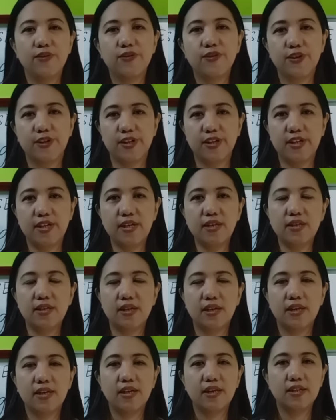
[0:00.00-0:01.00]
Third,
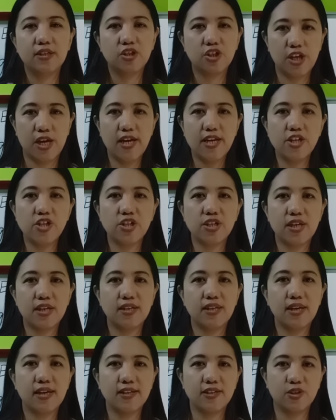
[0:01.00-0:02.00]
change
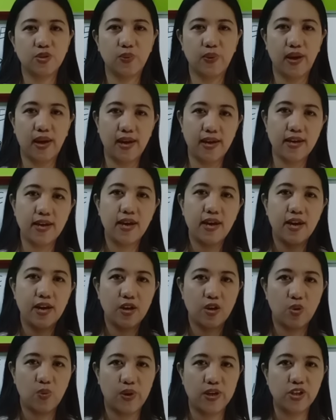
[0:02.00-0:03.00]
it into a
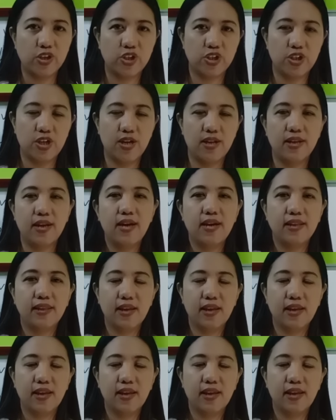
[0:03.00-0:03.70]
question.